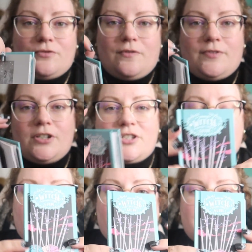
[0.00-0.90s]
in reverse,
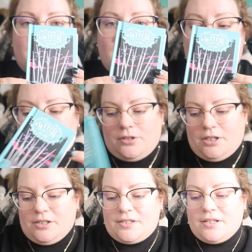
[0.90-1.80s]
because like I said, tarot
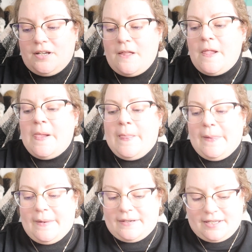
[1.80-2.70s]
cards
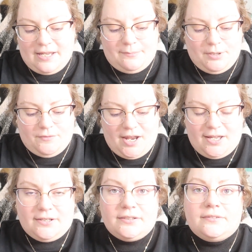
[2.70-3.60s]
can be
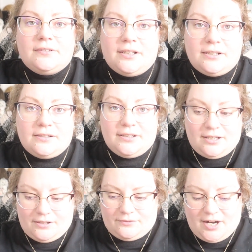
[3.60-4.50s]
read
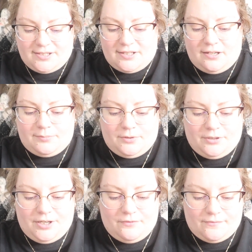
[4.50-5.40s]
right side up
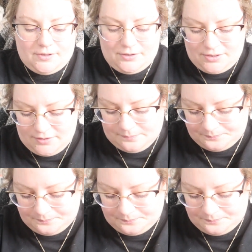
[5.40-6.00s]
or in reverse.